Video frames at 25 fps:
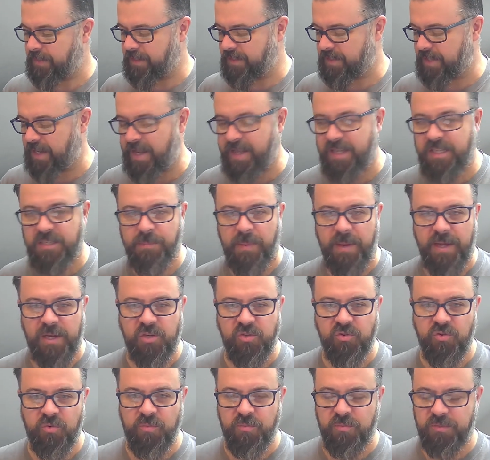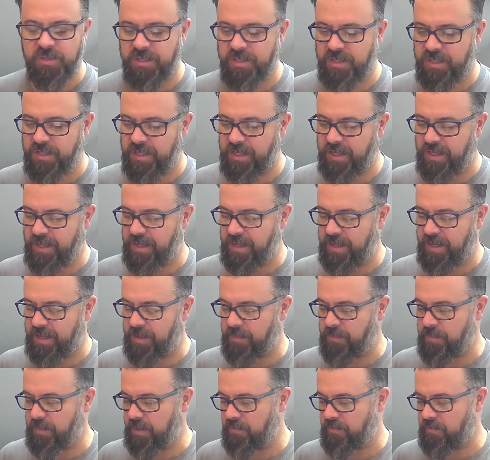ZX Spectrums
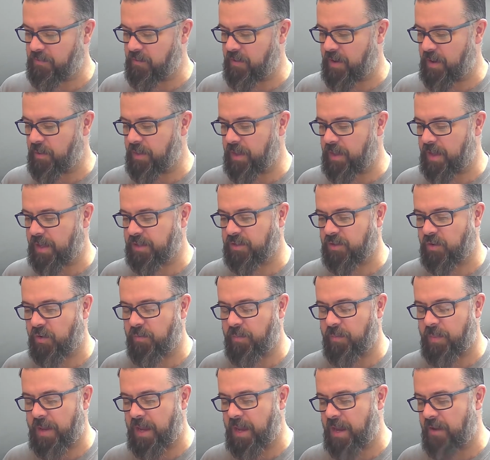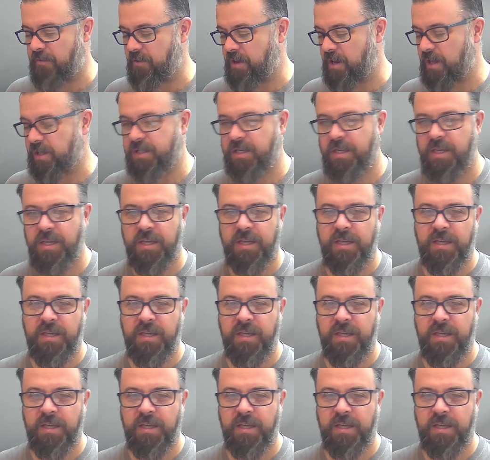of around that sort of period.